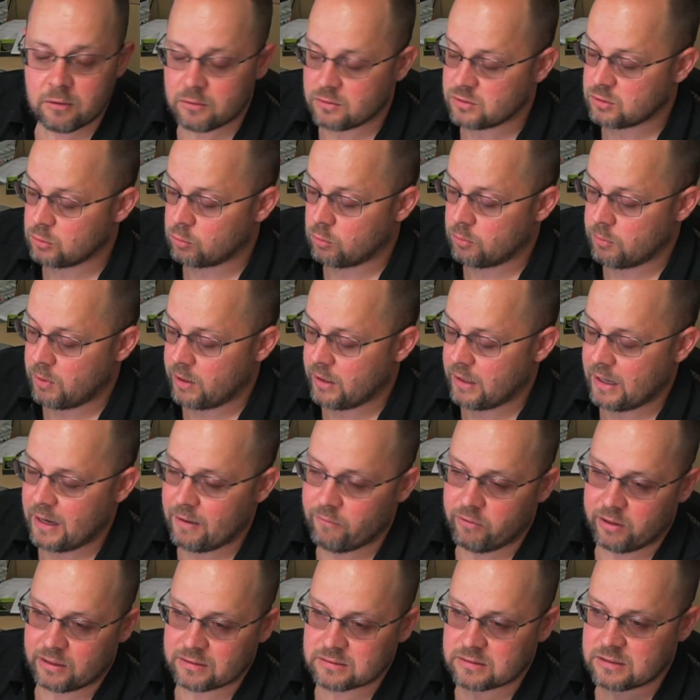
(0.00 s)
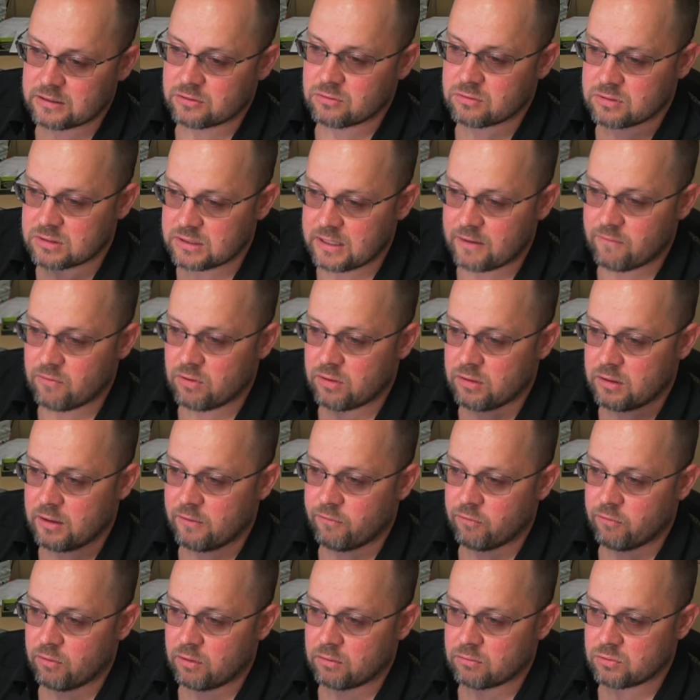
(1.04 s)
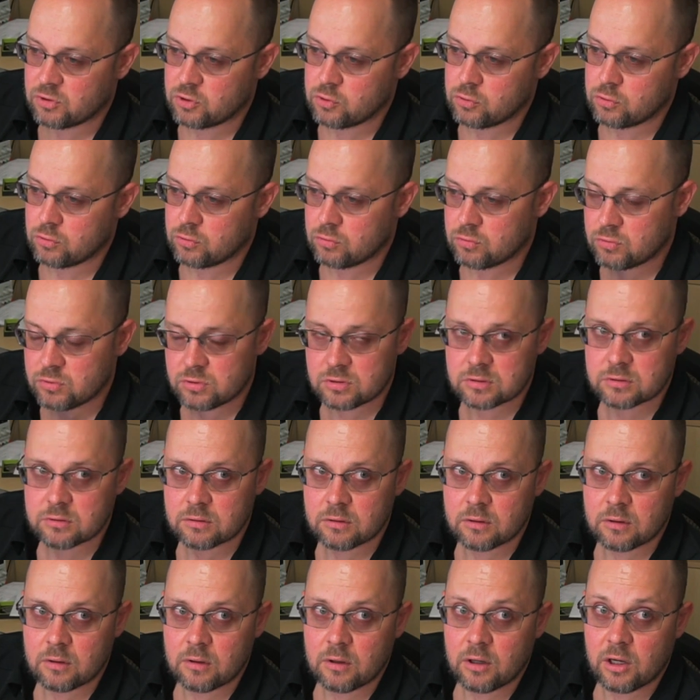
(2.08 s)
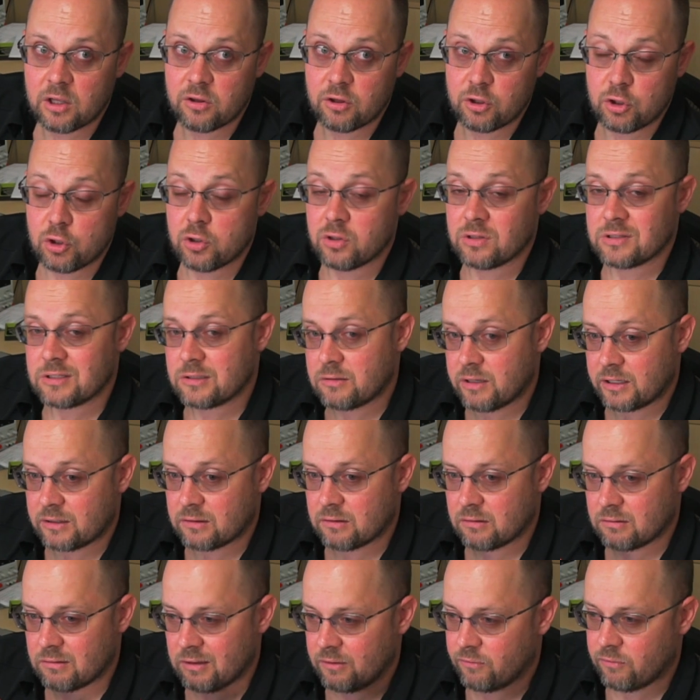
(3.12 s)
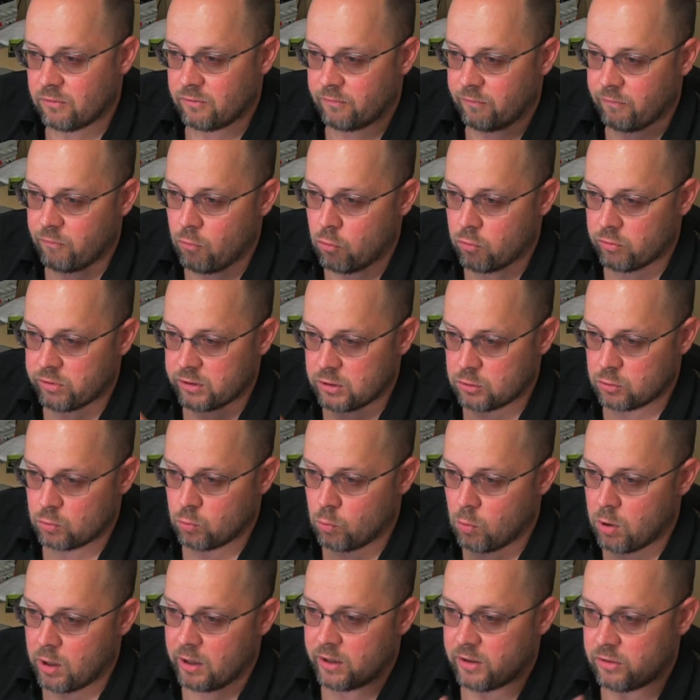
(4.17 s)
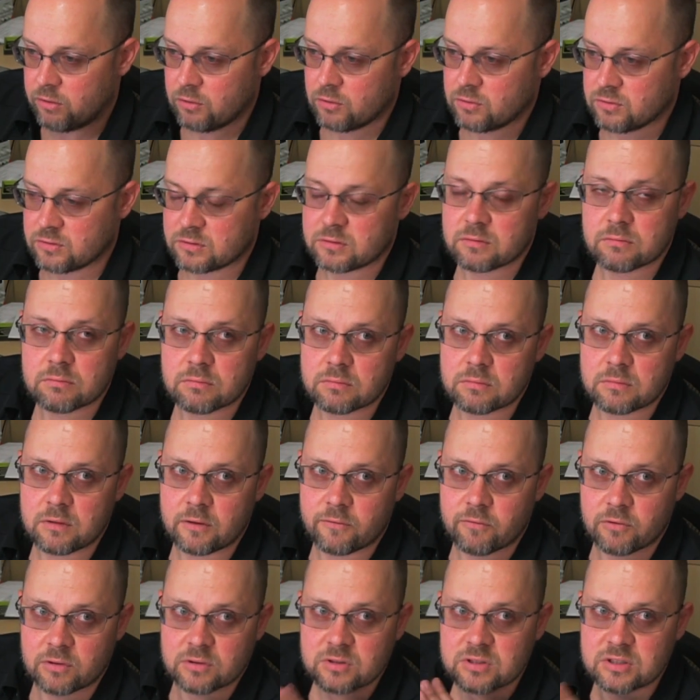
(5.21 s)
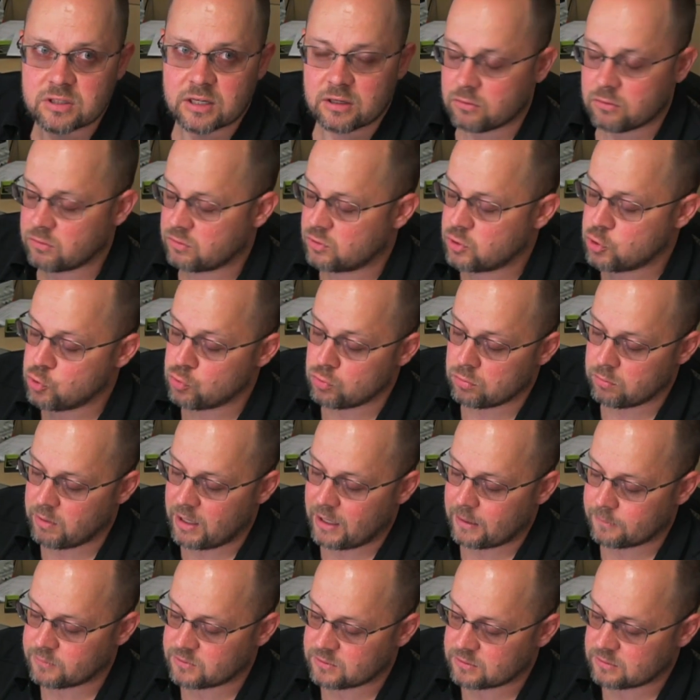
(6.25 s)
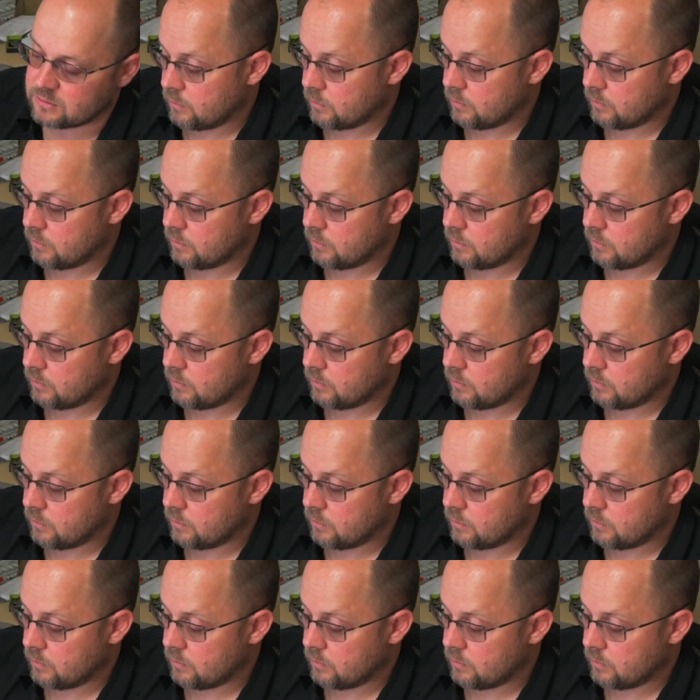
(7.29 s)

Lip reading: So we might have like 6 or 7 different tunes, and then you can select the different 4 that you'd want in those different tune maps.